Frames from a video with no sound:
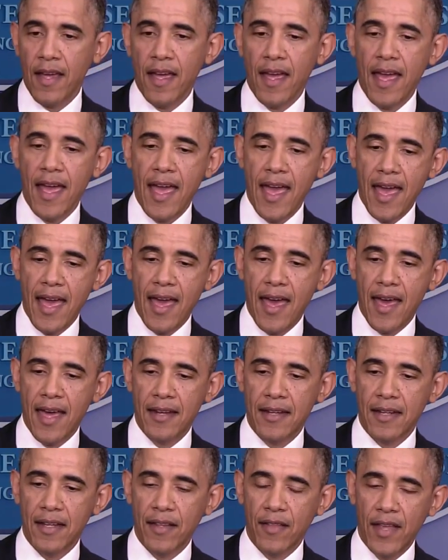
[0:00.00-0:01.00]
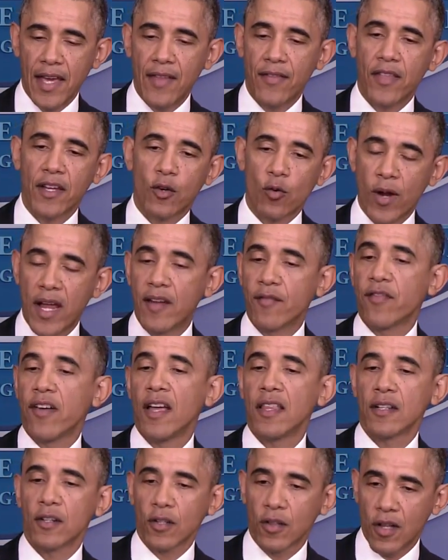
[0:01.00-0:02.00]
and that the
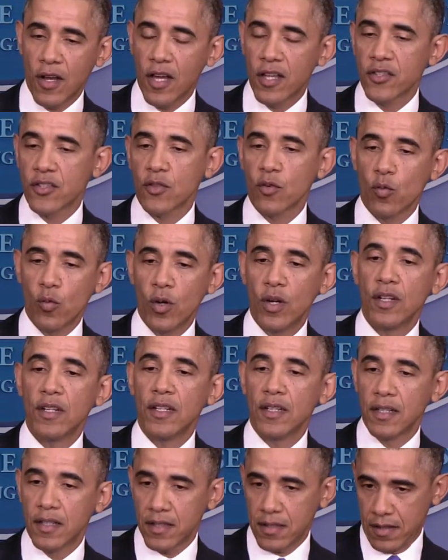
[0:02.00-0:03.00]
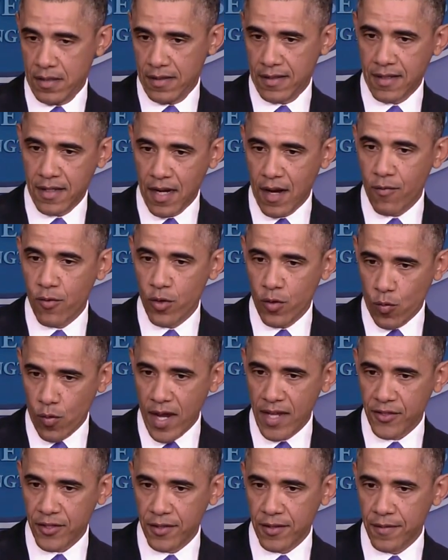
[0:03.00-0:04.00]
grandfather clause would cover the
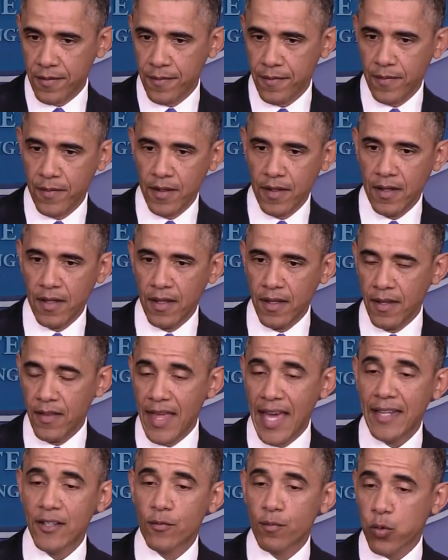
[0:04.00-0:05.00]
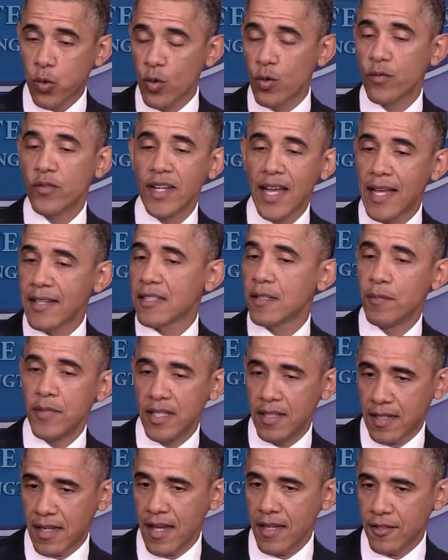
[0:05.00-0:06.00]
rest. That proved not to be
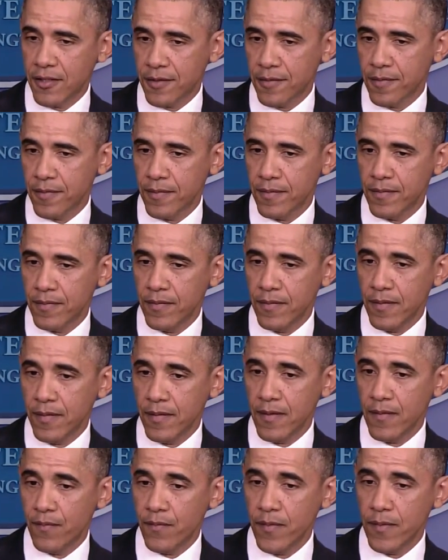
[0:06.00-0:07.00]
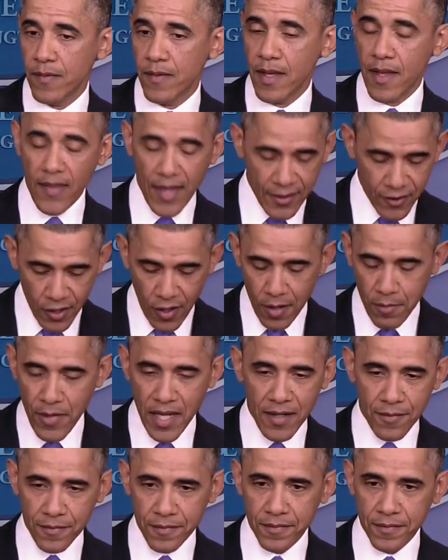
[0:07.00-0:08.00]
the case. And that's on me.
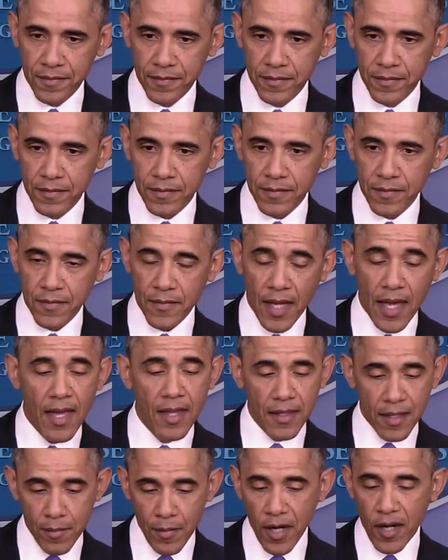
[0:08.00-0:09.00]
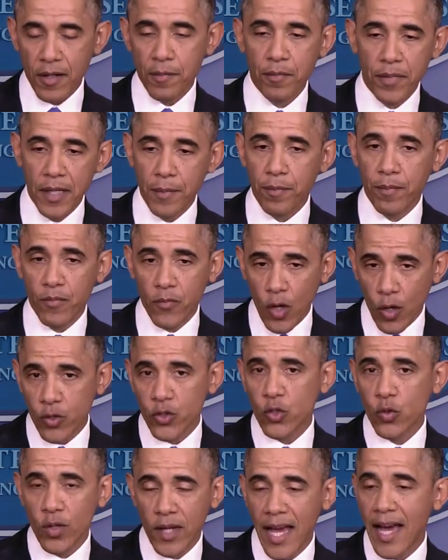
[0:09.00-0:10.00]
And the American people, those
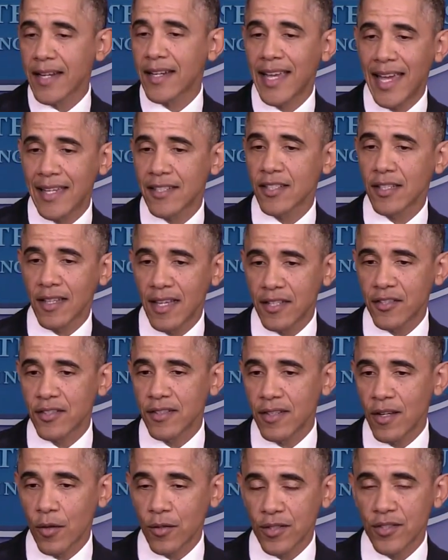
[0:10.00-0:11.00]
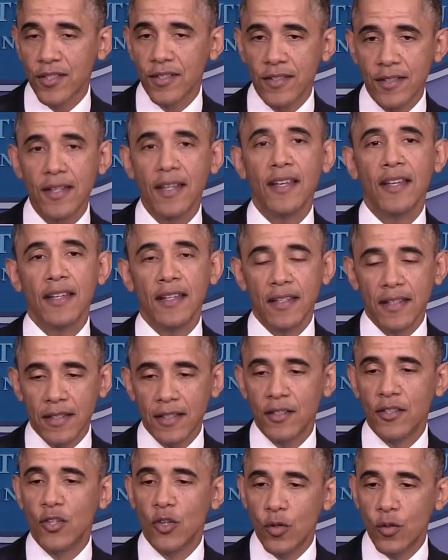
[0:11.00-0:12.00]
who got cancellation notices,
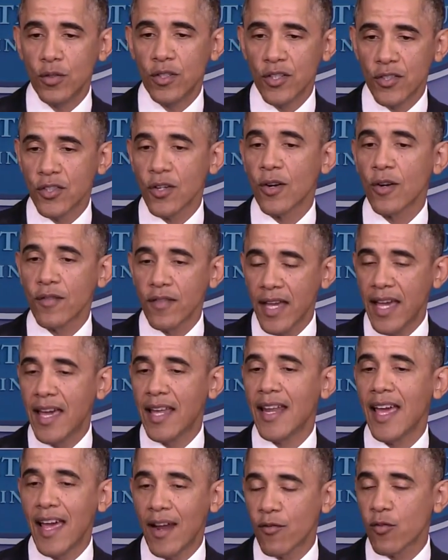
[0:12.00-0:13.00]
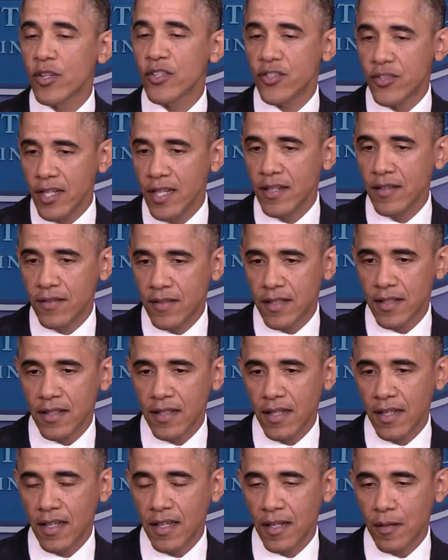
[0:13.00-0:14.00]
do deserve and have received
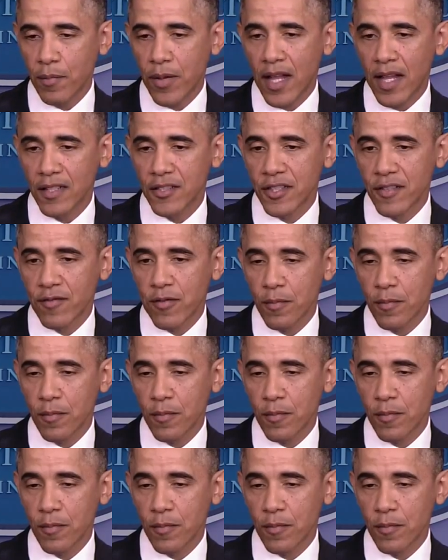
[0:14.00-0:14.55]
an apology from